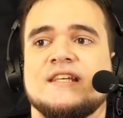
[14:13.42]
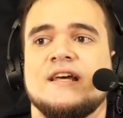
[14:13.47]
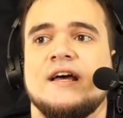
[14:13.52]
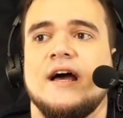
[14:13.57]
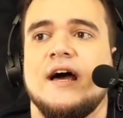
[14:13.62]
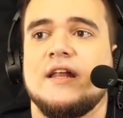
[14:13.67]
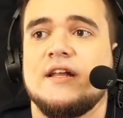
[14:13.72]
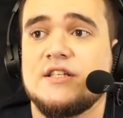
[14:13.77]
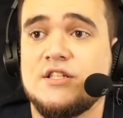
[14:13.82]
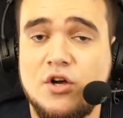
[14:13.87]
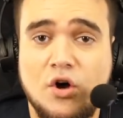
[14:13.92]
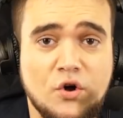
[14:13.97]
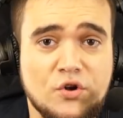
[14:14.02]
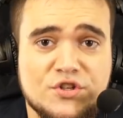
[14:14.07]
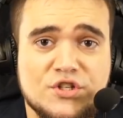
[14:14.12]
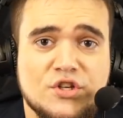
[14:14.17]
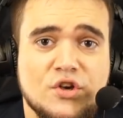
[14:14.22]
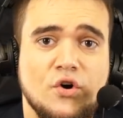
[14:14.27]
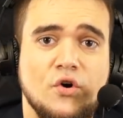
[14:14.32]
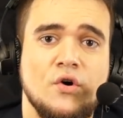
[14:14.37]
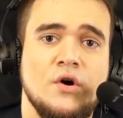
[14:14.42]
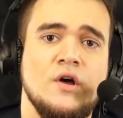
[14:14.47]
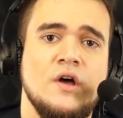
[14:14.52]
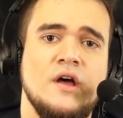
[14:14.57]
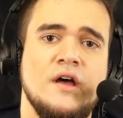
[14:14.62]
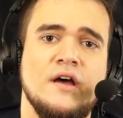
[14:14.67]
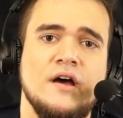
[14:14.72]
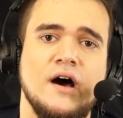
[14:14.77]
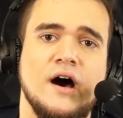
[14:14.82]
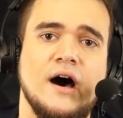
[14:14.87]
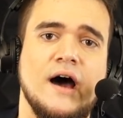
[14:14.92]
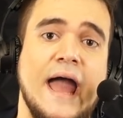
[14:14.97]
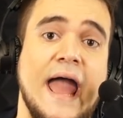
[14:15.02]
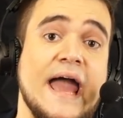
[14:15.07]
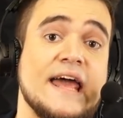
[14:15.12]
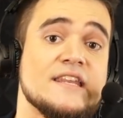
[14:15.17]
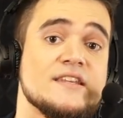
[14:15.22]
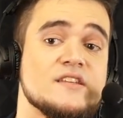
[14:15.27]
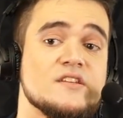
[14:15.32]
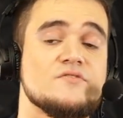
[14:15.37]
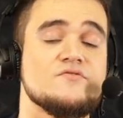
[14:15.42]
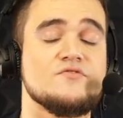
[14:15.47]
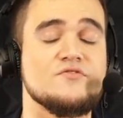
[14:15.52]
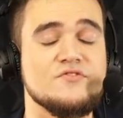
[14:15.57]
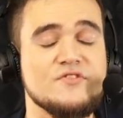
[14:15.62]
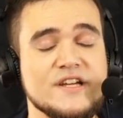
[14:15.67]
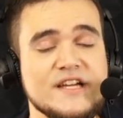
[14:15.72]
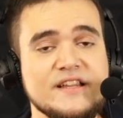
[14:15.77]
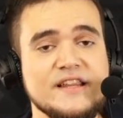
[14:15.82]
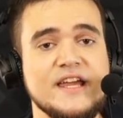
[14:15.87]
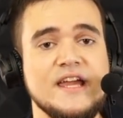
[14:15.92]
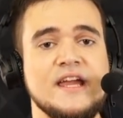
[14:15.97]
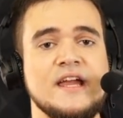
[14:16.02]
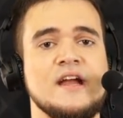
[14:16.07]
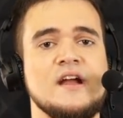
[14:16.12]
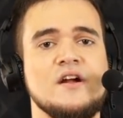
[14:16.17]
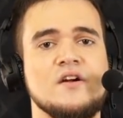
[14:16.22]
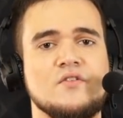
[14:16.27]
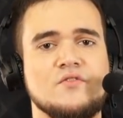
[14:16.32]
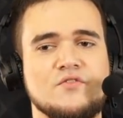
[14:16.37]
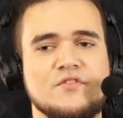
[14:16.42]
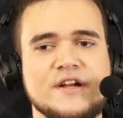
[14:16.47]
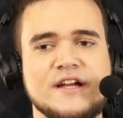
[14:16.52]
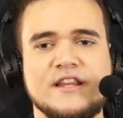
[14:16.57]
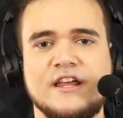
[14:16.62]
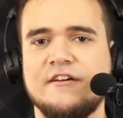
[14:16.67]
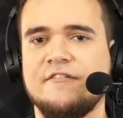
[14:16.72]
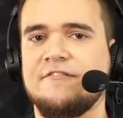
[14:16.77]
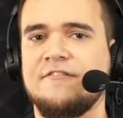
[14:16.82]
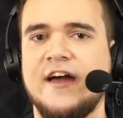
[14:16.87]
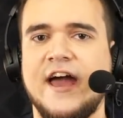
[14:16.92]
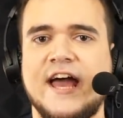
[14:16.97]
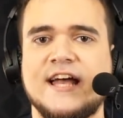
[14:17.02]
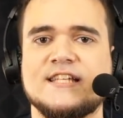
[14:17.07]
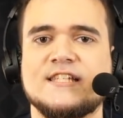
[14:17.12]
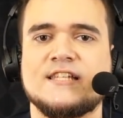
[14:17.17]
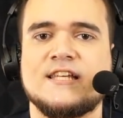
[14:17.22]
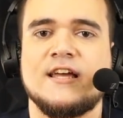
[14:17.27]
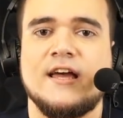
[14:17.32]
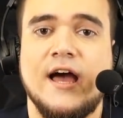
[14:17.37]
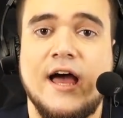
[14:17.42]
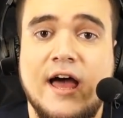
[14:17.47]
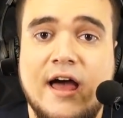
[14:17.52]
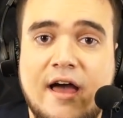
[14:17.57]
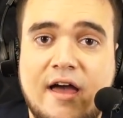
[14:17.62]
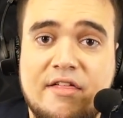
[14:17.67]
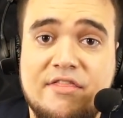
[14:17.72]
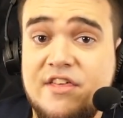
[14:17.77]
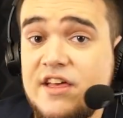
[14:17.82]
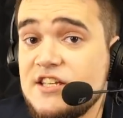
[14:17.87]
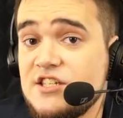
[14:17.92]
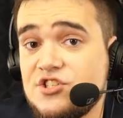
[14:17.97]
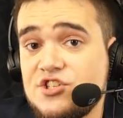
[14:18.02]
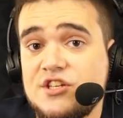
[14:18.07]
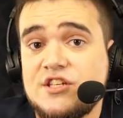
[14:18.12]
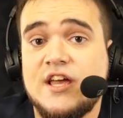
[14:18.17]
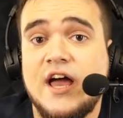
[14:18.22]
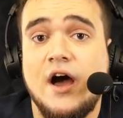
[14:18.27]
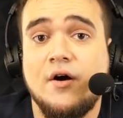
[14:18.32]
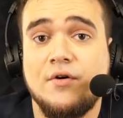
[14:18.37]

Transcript: And it's also uh, ended really, really fast, uh, and that's just how it